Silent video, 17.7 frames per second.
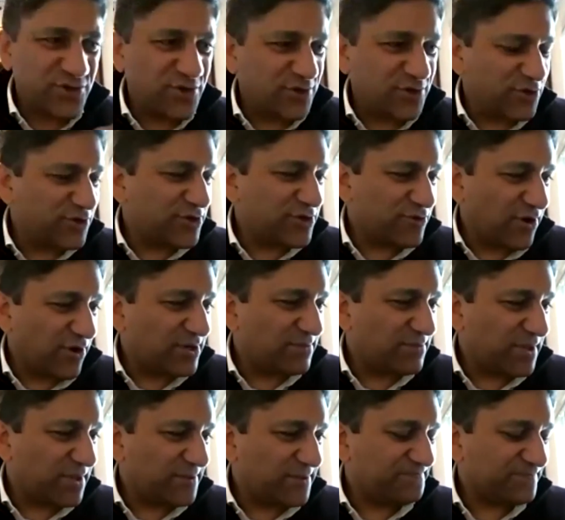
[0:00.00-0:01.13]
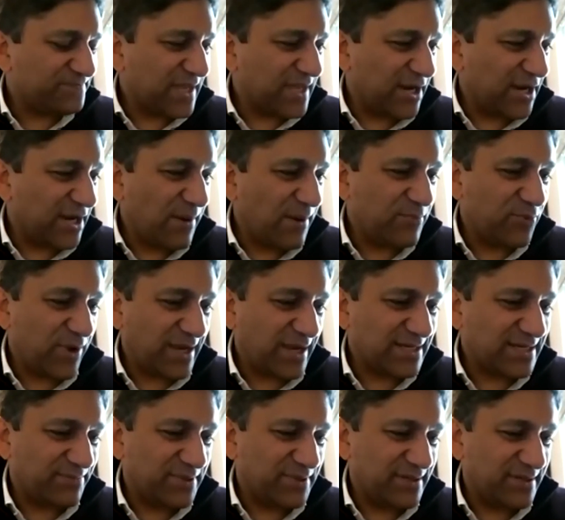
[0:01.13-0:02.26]
toured around a bit. I remember we
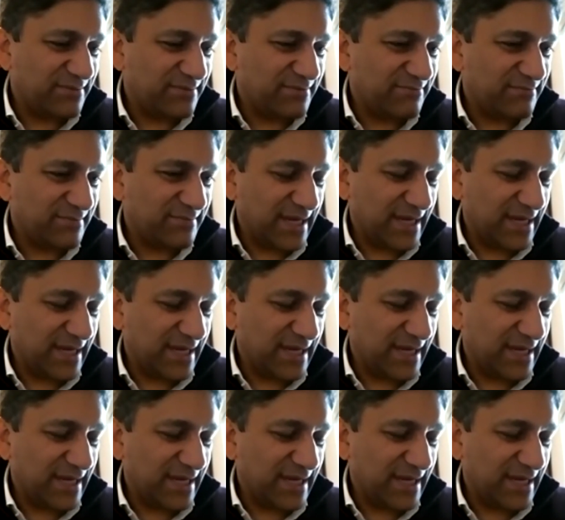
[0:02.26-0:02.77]
ended up in